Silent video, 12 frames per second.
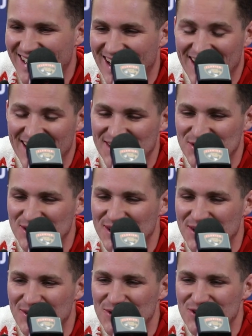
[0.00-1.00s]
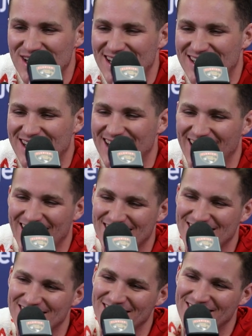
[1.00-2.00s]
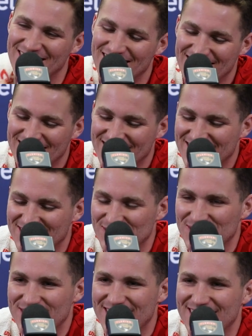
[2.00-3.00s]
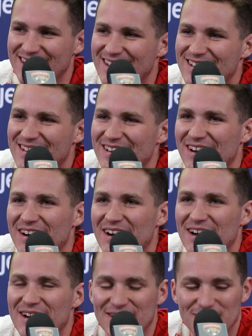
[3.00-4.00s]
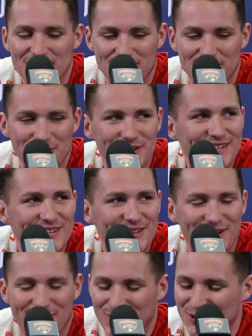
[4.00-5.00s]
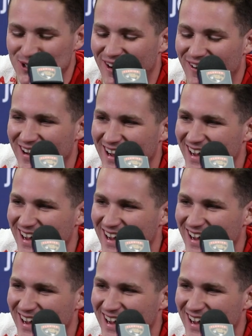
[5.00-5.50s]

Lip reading: I actually didn't go outside today, so it looked cold though.